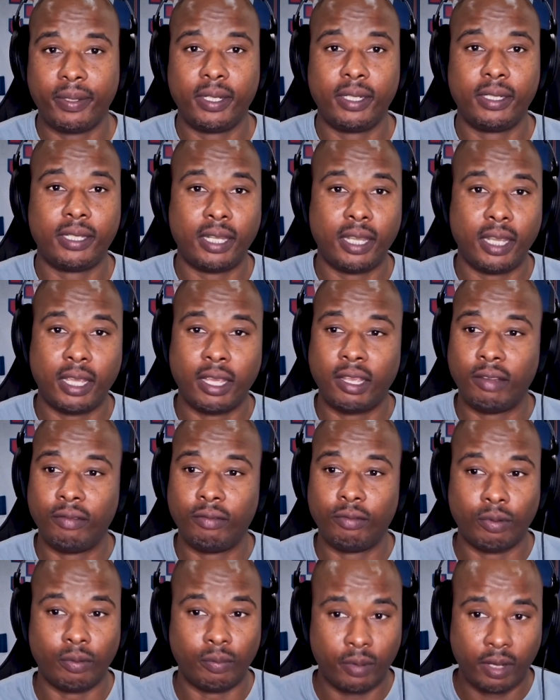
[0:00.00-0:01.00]
And then
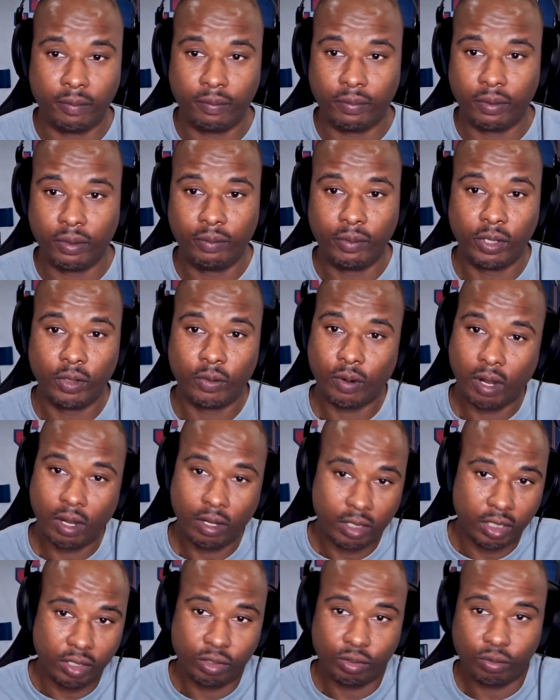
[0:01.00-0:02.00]
remember,
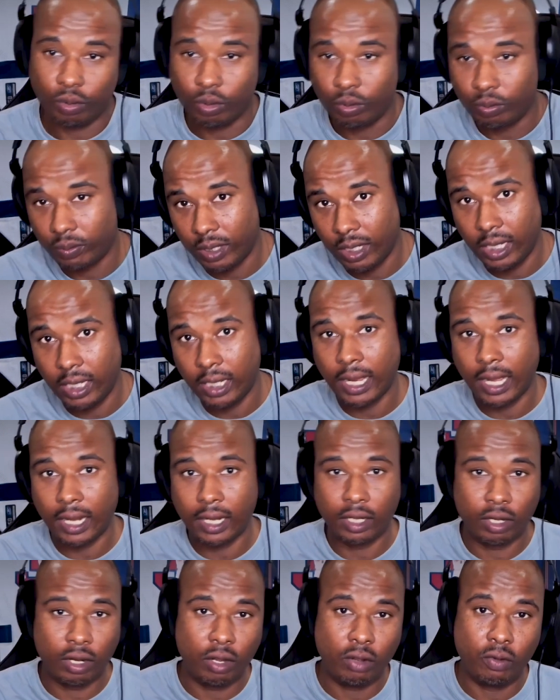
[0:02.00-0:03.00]
Milwaukee swooped in out of
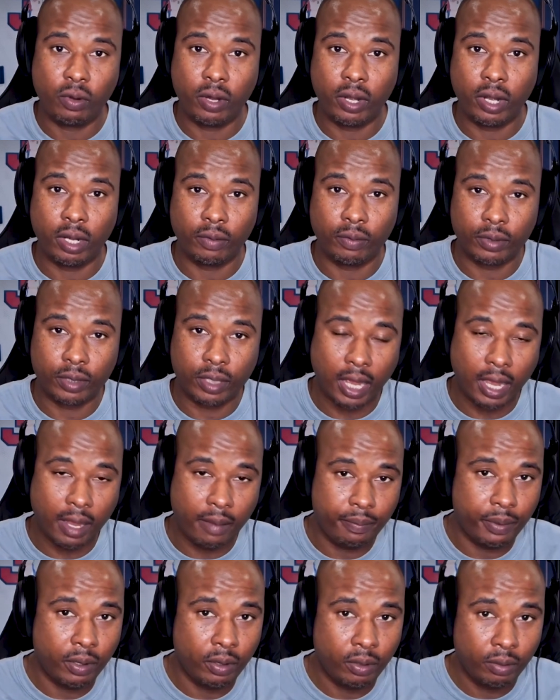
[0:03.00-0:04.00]
nowhere and was like,
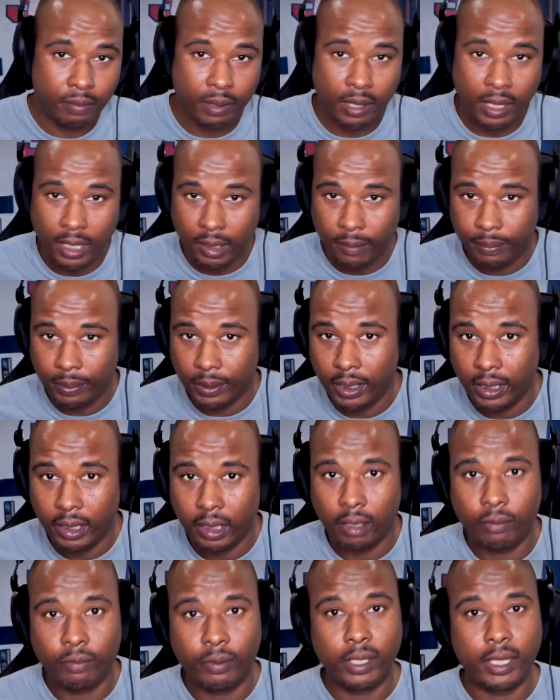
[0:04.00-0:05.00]
"Boom, bang,
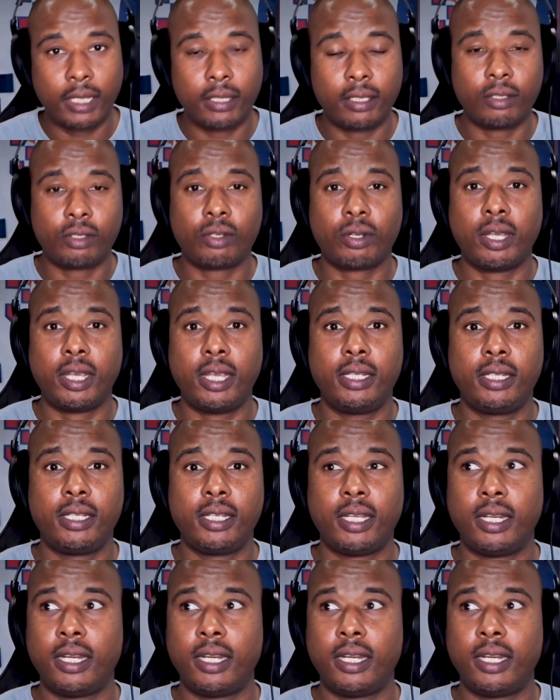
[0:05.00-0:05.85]
ping, we got the trade done."